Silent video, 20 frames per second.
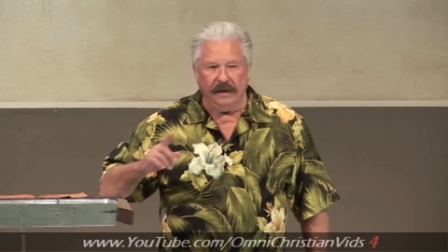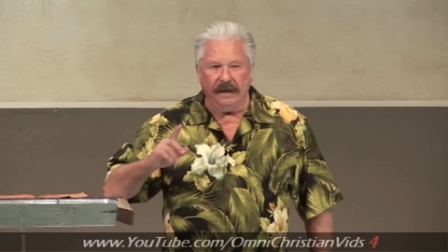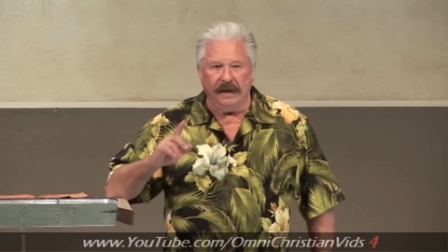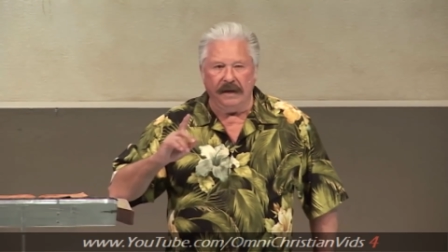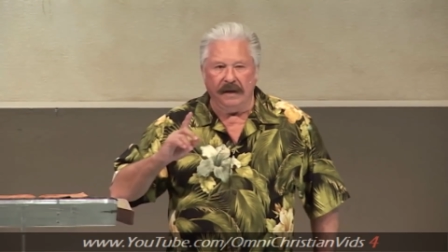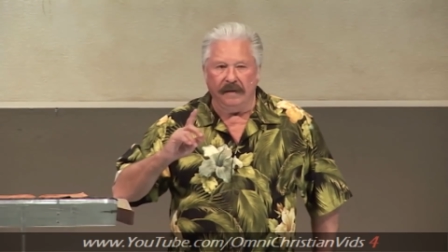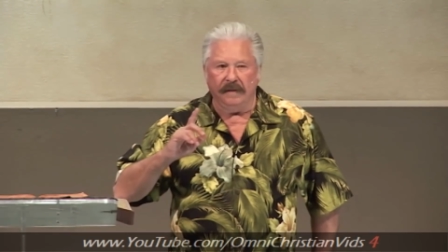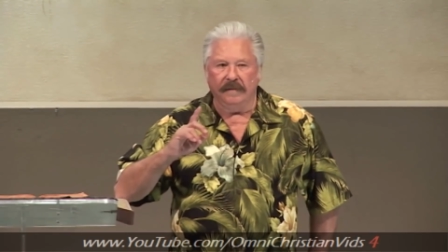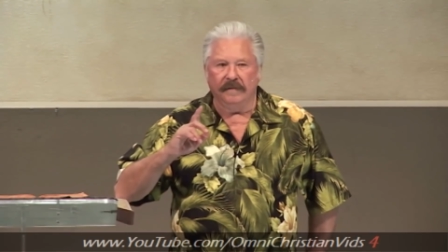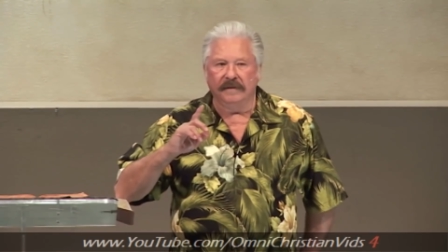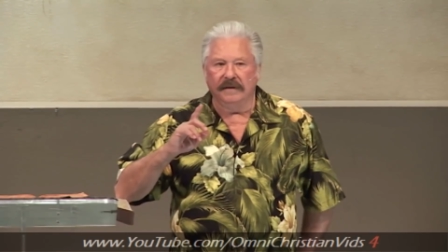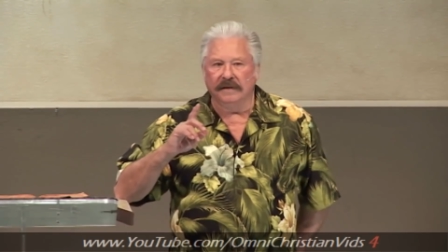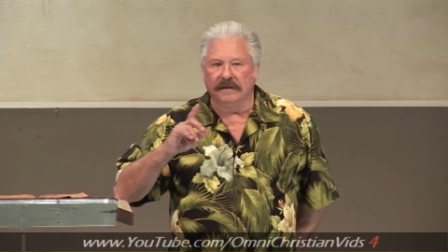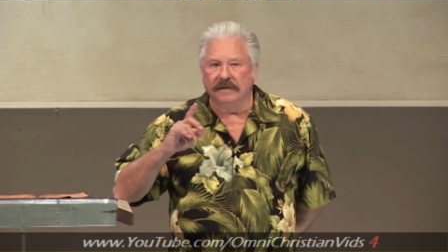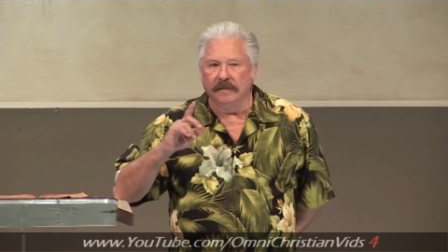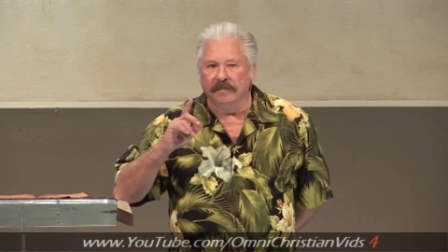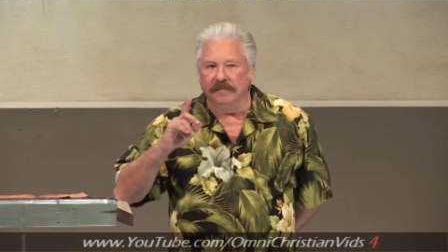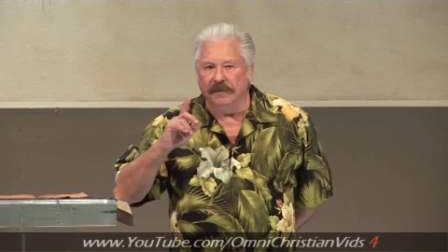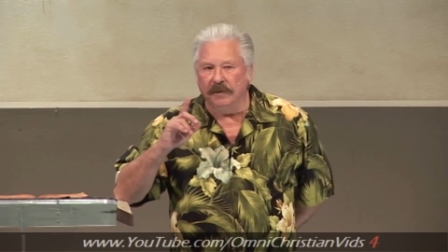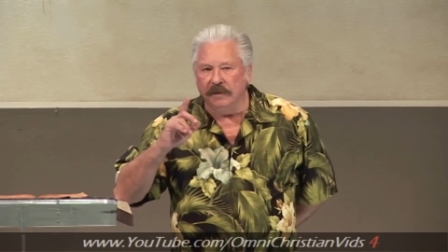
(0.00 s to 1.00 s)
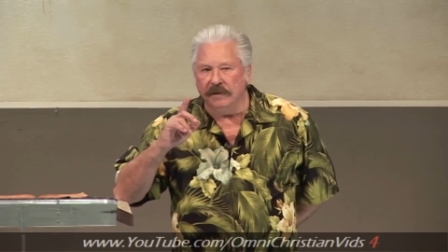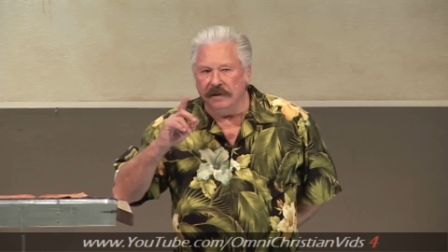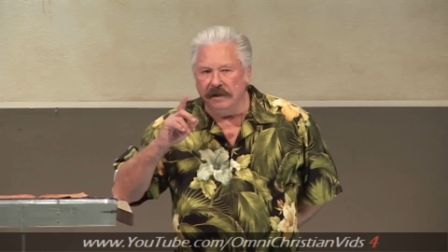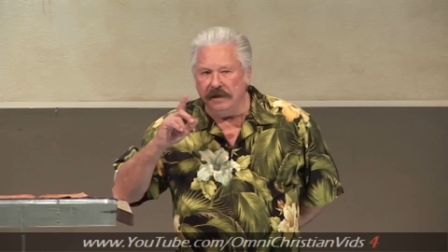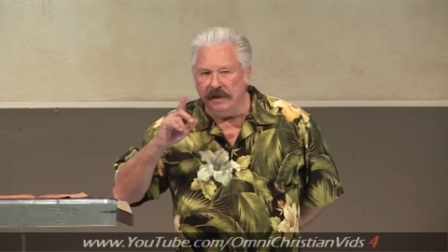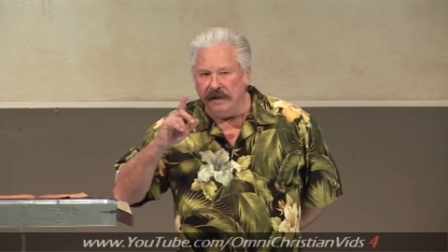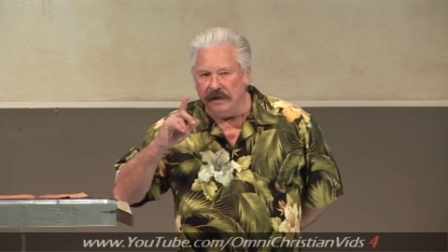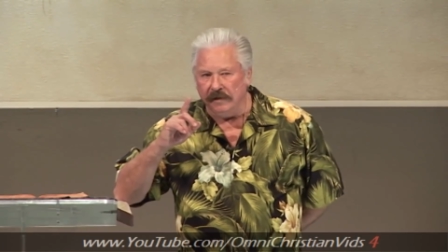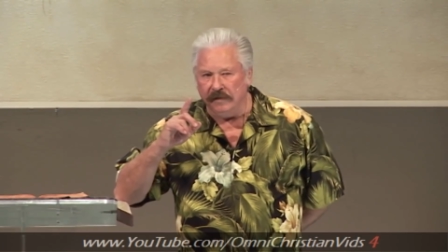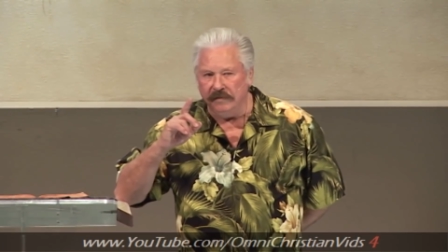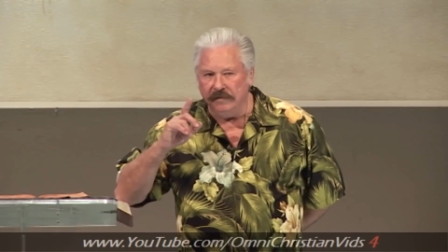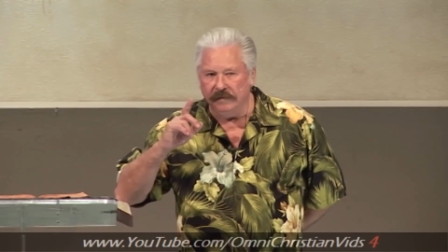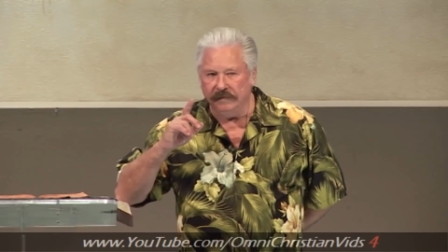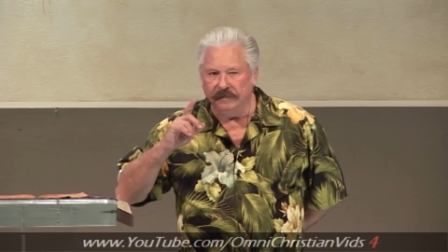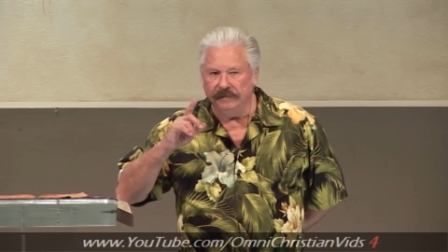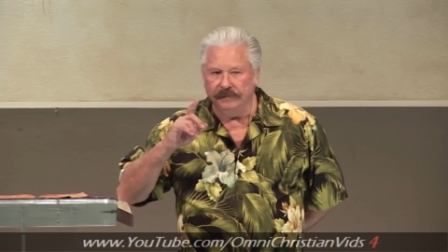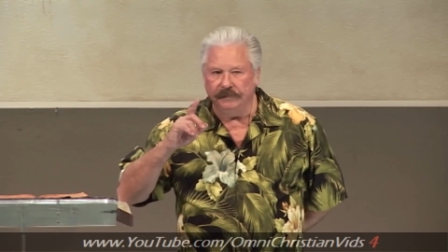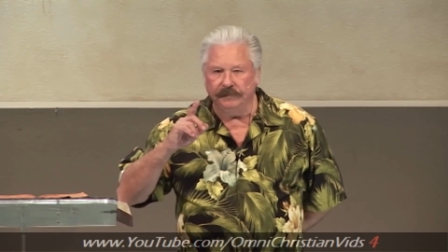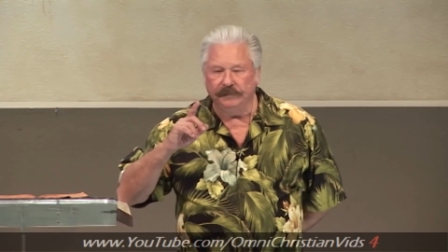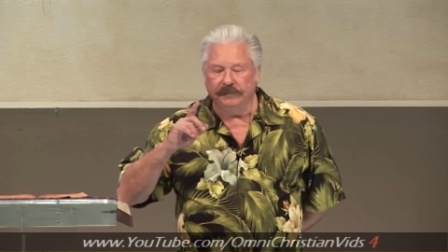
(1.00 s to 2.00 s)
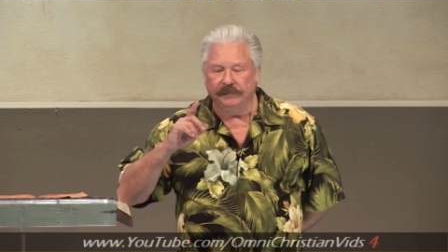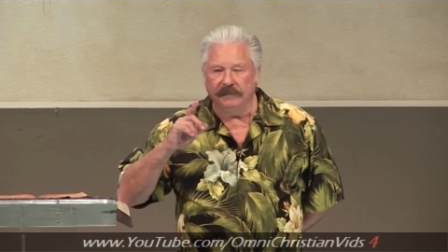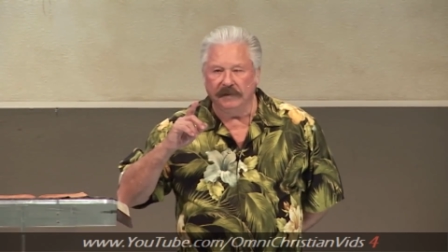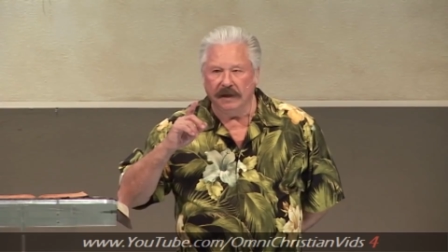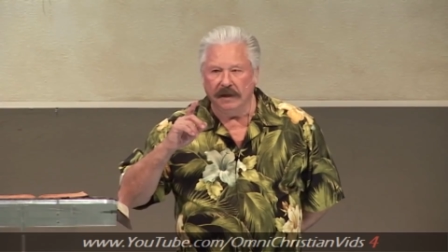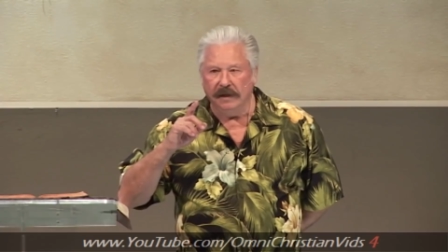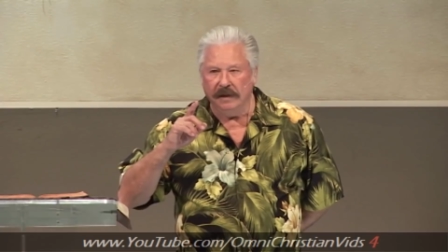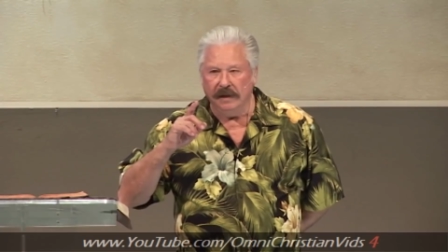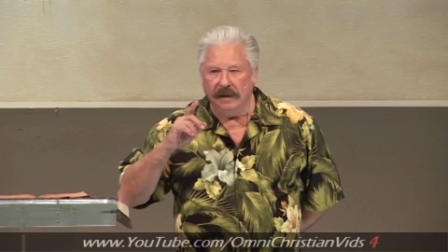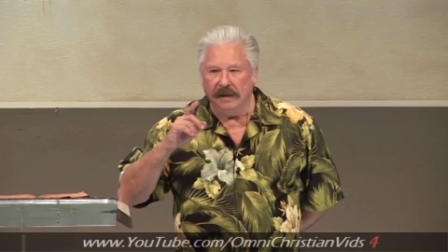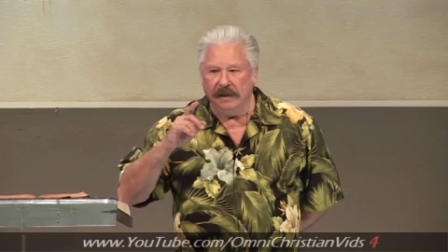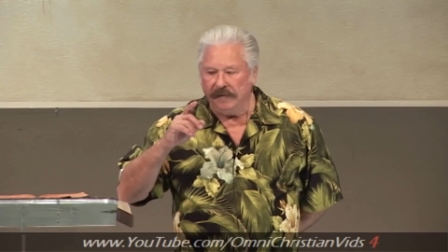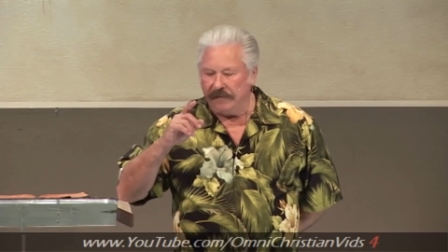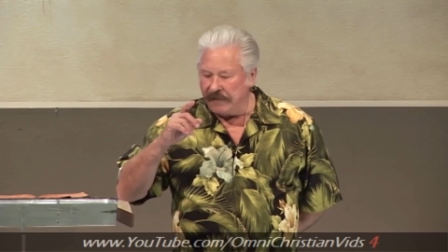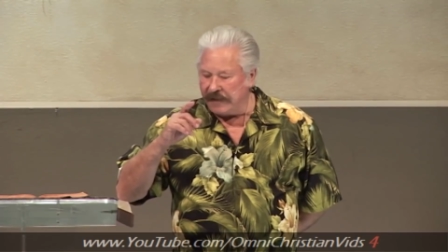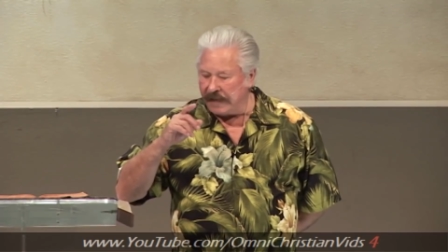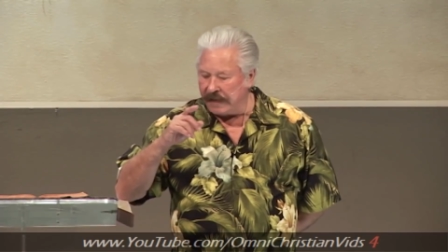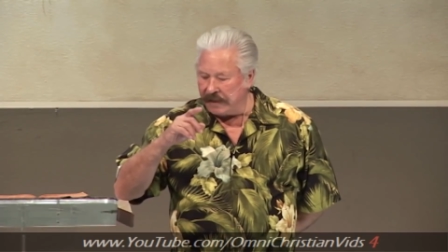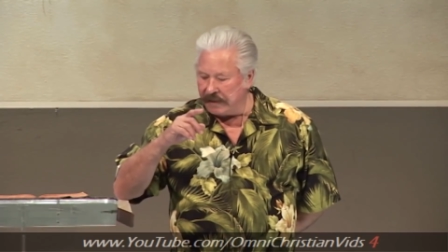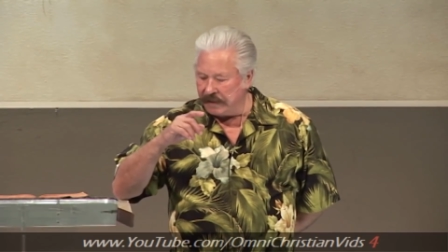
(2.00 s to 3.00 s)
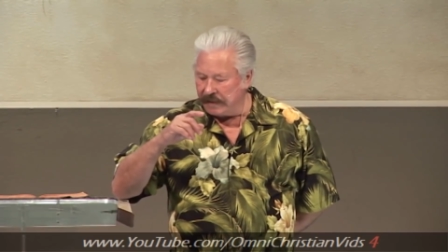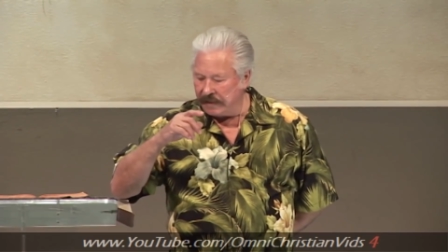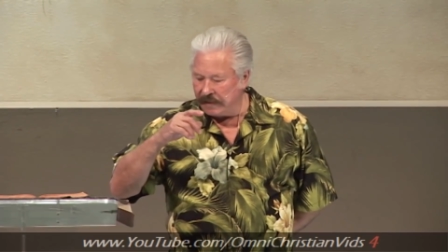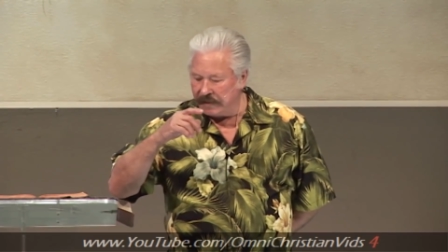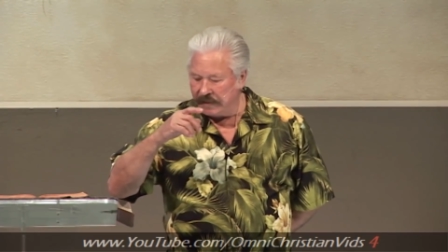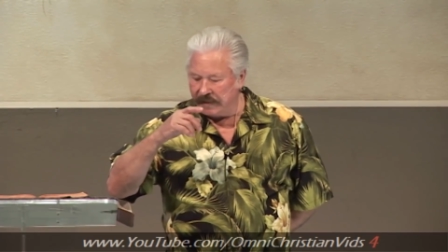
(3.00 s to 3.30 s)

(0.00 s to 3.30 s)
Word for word: Now, it's important to note that